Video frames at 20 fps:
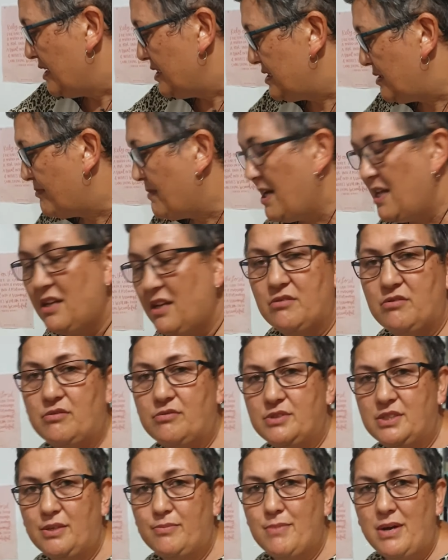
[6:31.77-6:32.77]

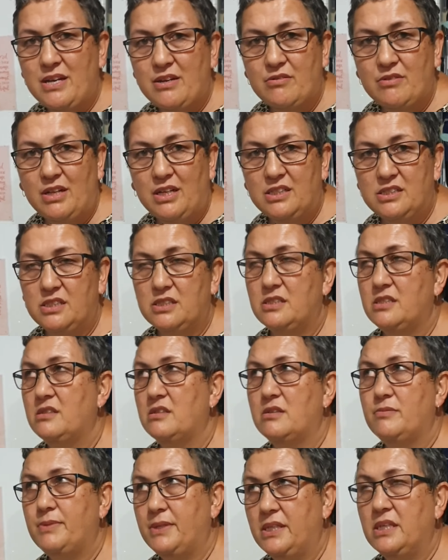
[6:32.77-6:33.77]
Tomato relish has got
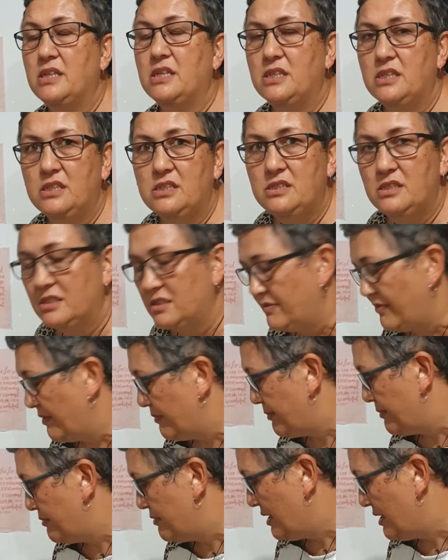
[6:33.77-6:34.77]
to be the easiest flipping